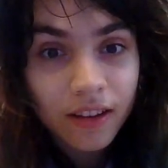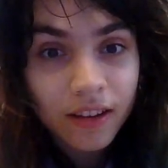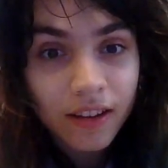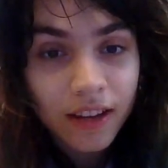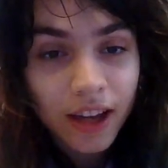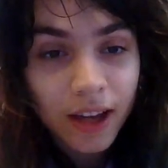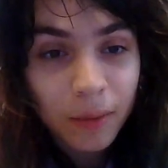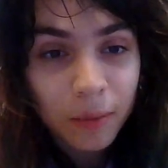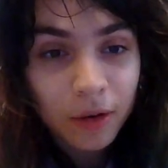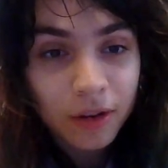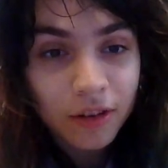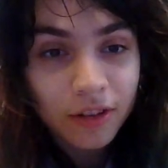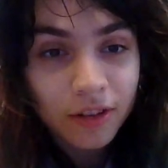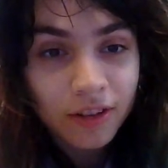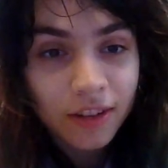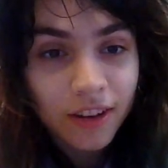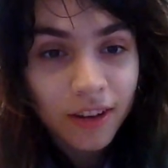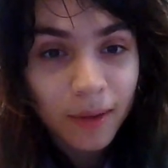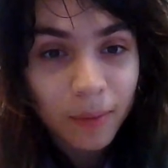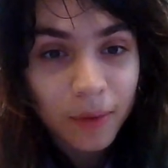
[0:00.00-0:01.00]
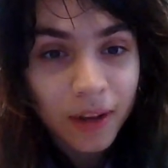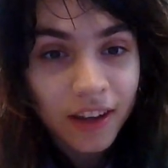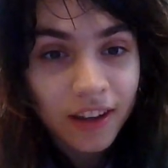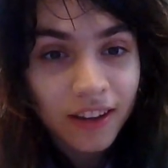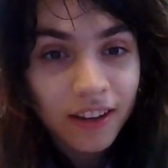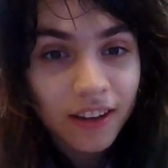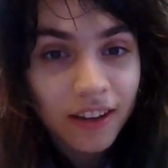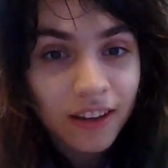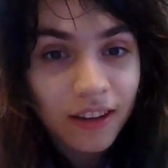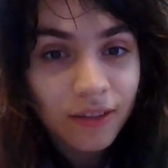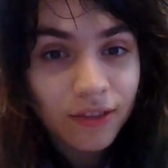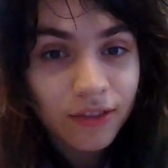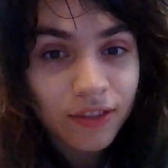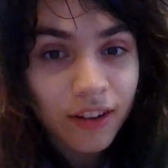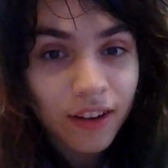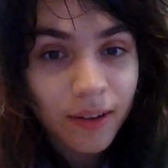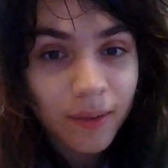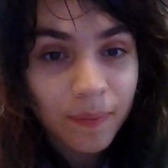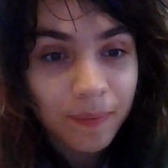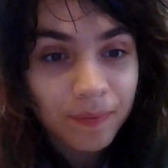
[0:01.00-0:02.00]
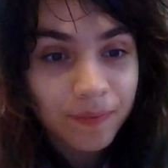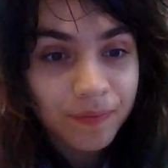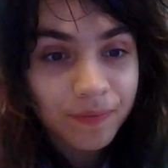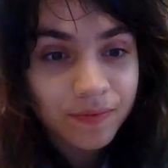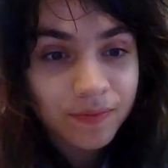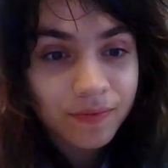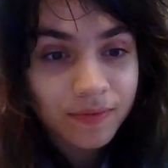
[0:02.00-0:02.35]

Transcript: Gamers, tell me if, um,